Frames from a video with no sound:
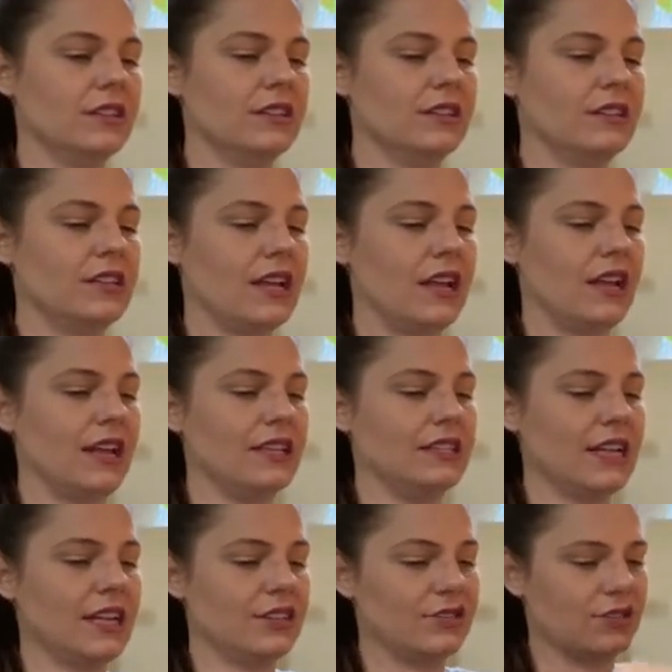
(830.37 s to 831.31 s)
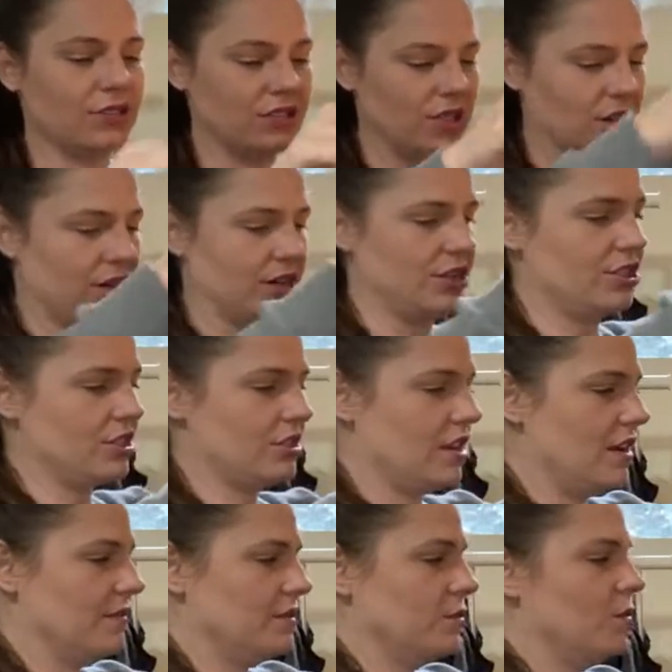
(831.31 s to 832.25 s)
size extra large,
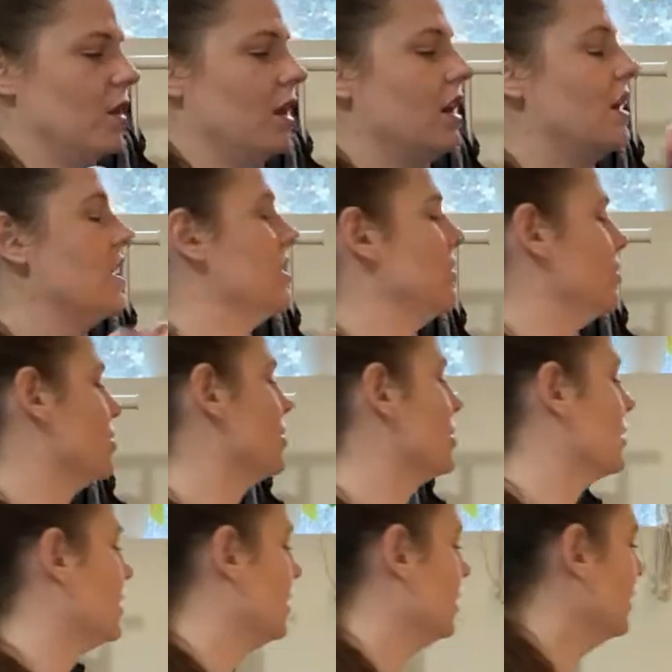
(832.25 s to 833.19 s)
soft washed.